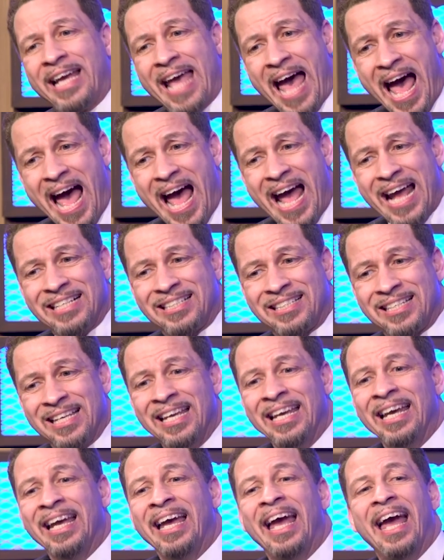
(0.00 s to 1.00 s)
of guys
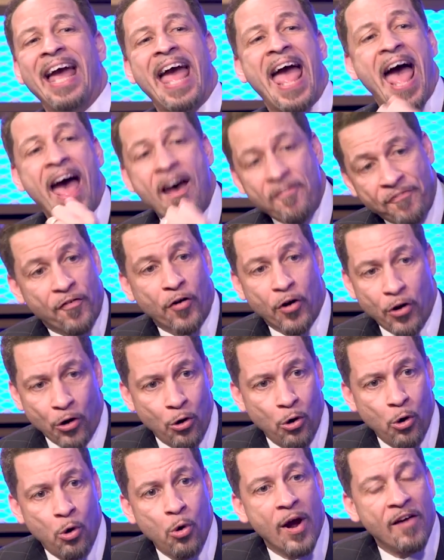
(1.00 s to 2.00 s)
ever, ever
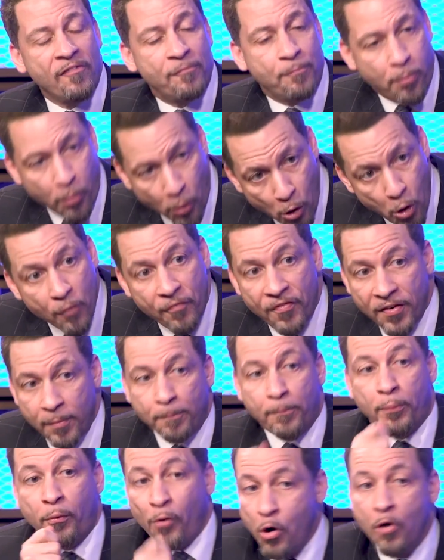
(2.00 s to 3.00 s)
okay. who have proven
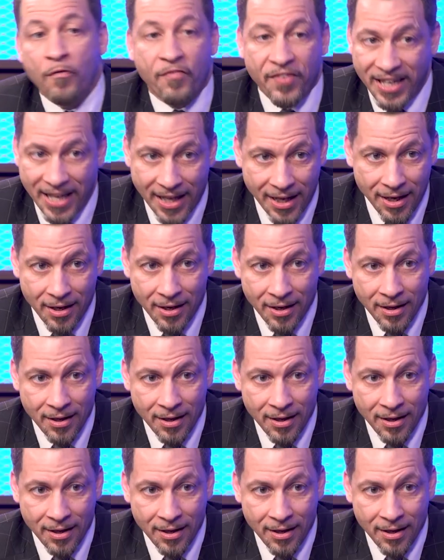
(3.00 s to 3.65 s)
proven okay. it.